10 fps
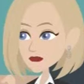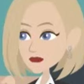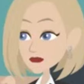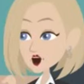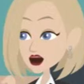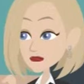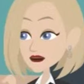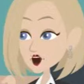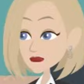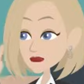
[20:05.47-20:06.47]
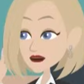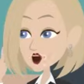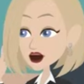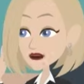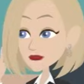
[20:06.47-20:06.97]
correct tense,
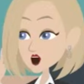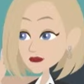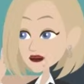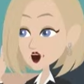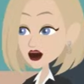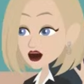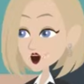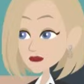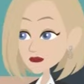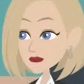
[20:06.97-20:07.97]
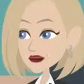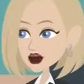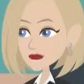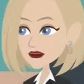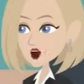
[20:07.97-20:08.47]
past, present,
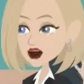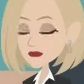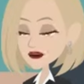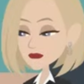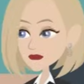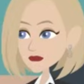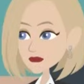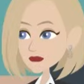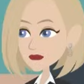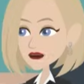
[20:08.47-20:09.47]
or future,